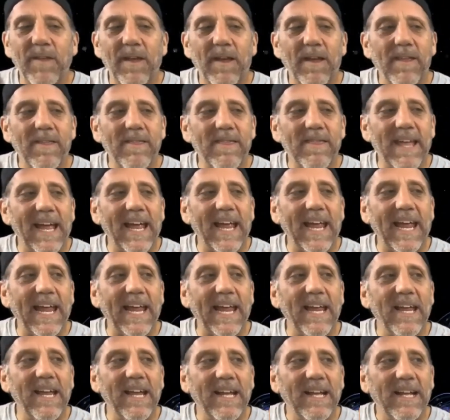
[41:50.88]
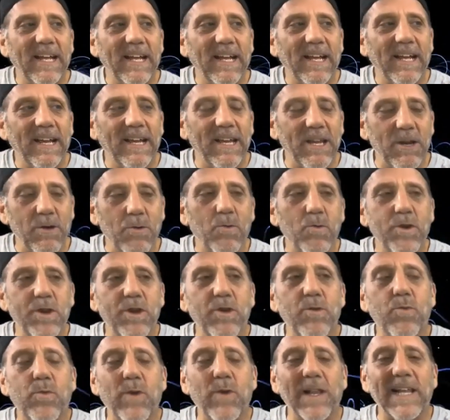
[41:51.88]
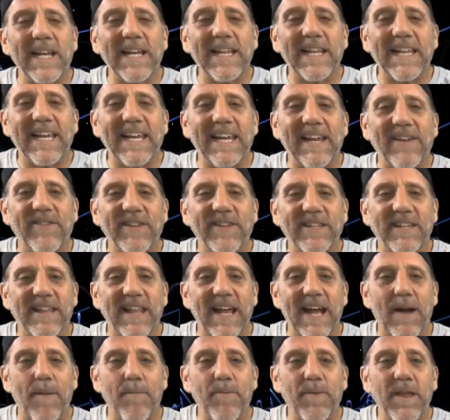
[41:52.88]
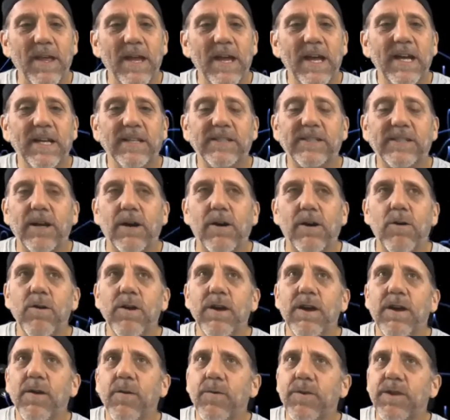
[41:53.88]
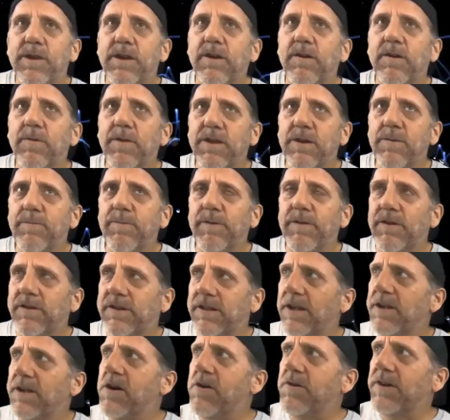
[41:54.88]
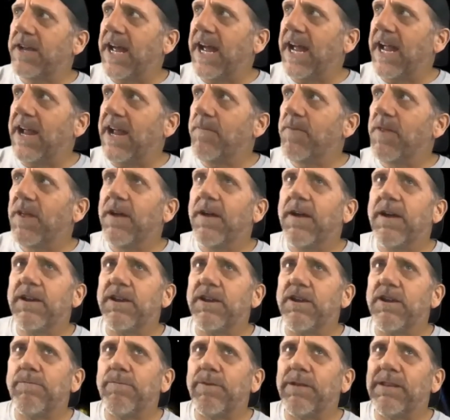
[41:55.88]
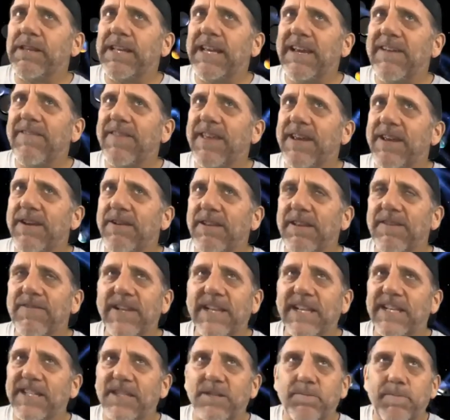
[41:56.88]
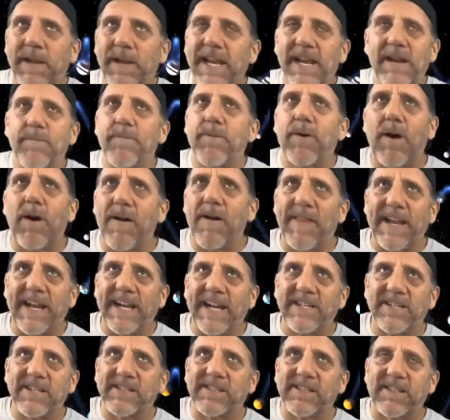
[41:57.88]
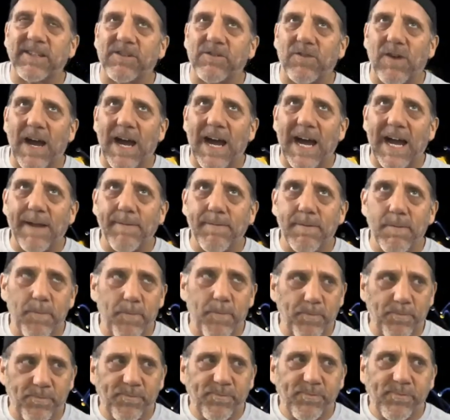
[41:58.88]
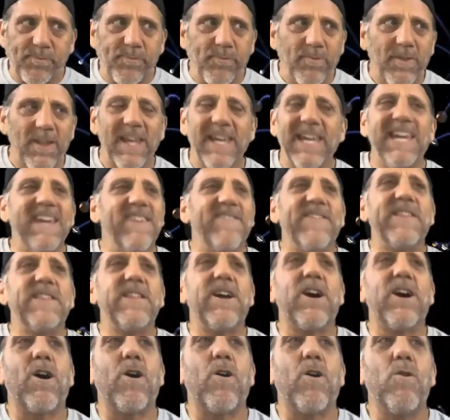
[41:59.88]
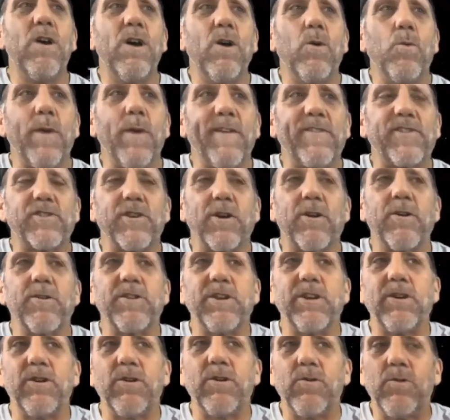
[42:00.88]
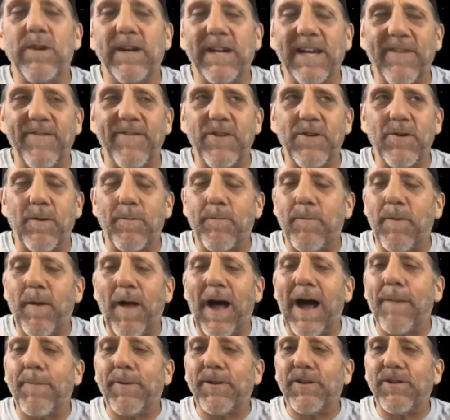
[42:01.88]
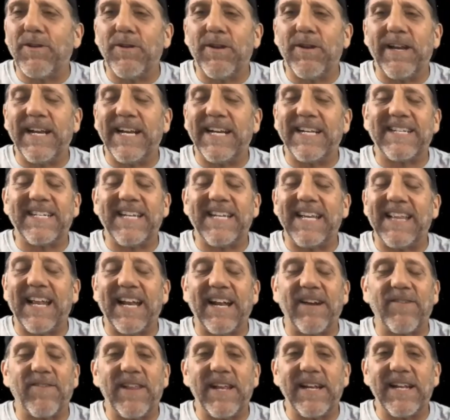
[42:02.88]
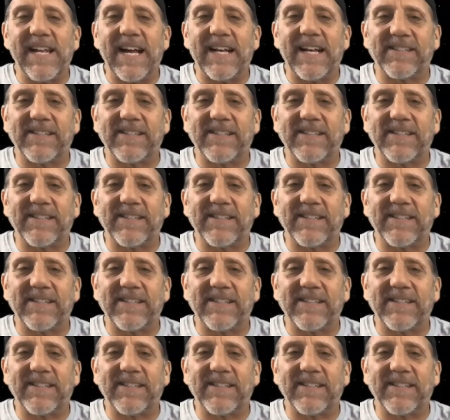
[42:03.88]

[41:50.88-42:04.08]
you willingly give it to them. So you believe that you live on the spinning ball that I just described, even though we've shown you, given you an opportunity to see that everything NASA